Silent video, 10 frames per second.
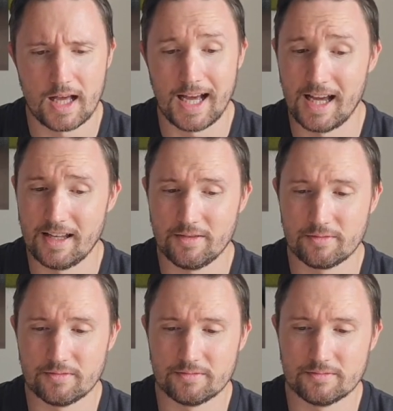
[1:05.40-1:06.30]
And
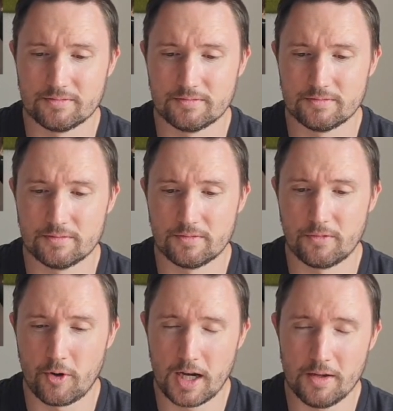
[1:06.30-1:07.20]

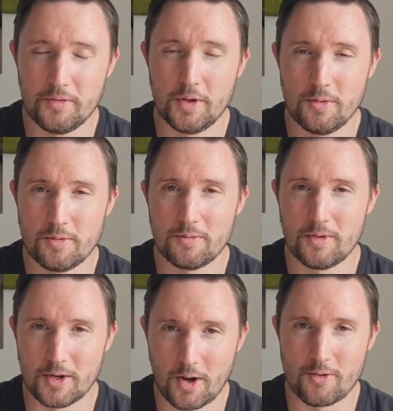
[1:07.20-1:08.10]
for any of you
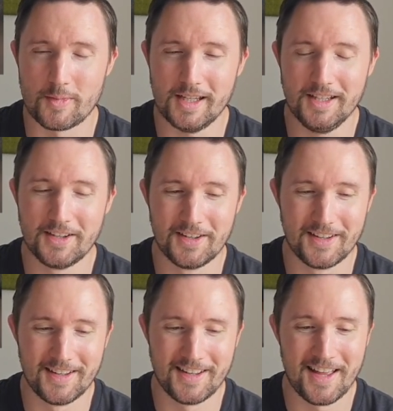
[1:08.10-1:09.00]
that know me,
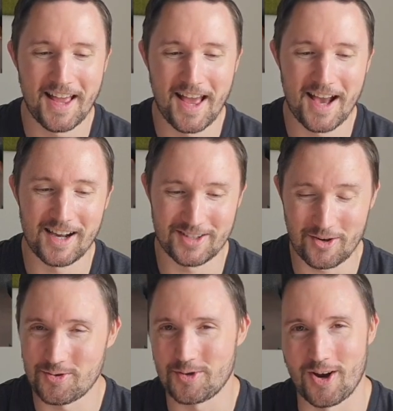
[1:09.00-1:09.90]
I
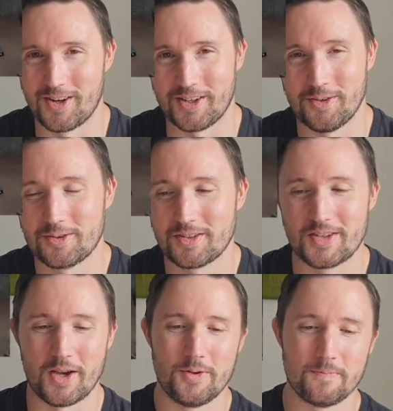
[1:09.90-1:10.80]
don't do cardio.
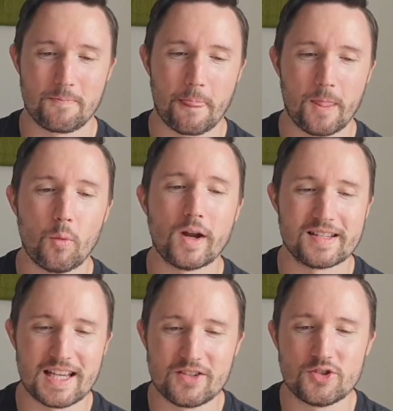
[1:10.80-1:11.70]
So when I
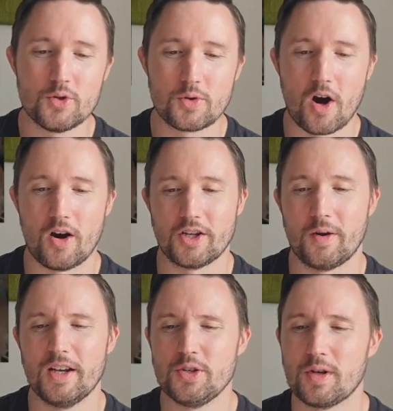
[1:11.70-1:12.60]
say do cardio,
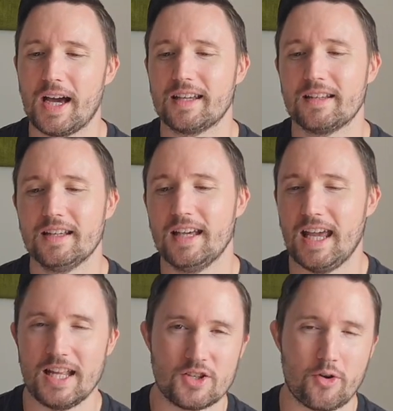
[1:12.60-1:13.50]
I do like
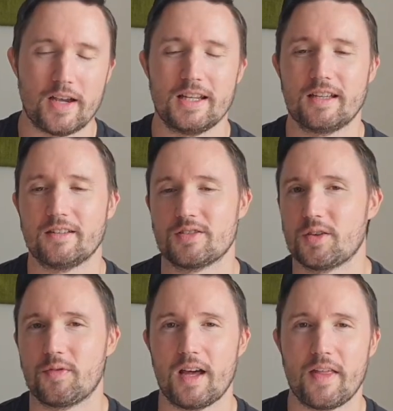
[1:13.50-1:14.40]
HIIT training and
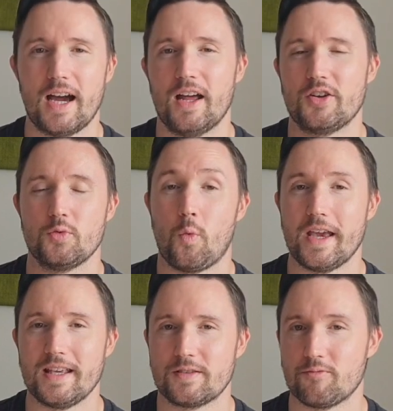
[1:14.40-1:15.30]
stuff like that. And I do
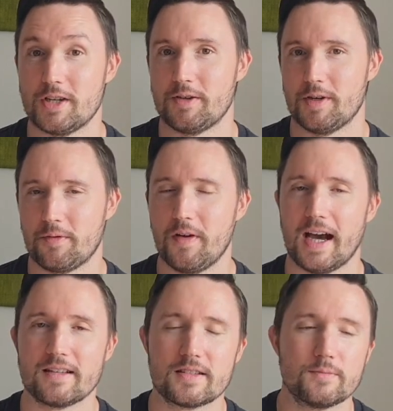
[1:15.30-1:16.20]
weights really, really
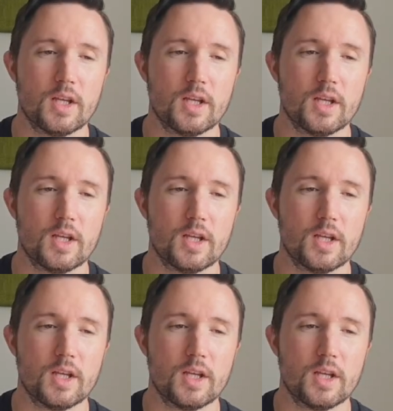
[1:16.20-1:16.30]
fast.